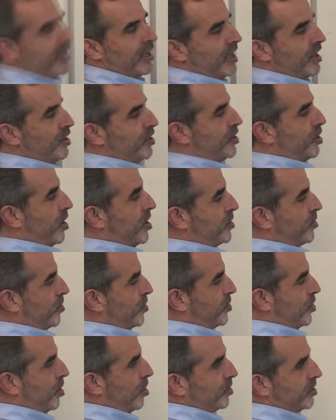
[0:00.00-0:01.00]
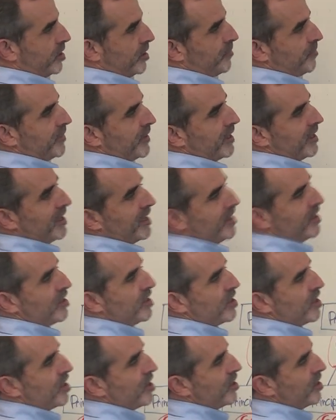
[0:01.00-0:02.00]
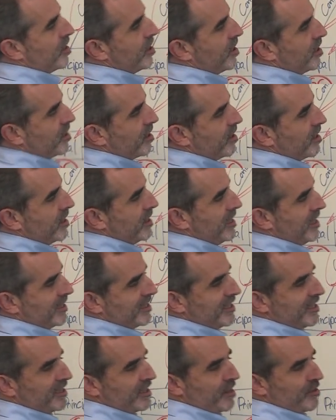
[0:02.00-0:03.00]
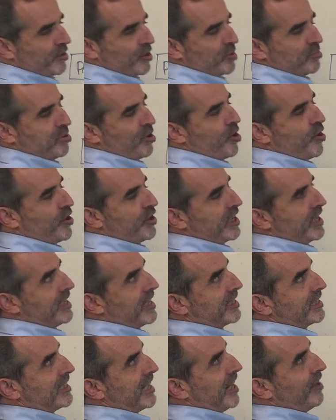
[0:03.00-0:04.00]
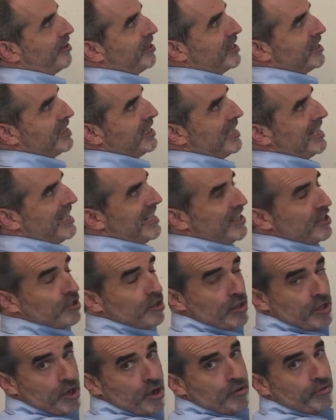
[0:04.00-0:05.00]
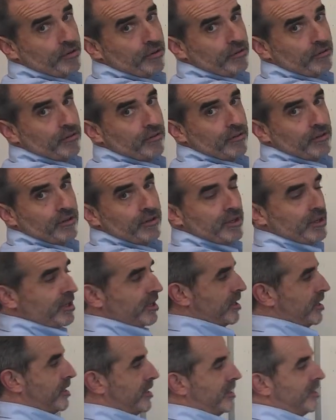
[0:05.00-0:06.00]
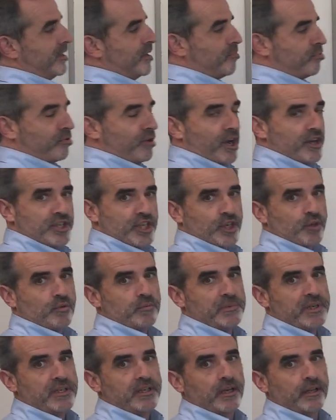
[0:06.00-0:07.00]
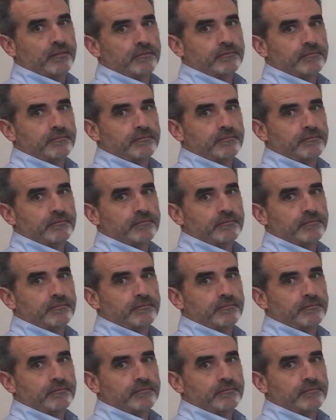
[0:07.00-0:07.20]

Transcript: And so as a result, this is the third party that's guaranteeing to the owner the project will be done.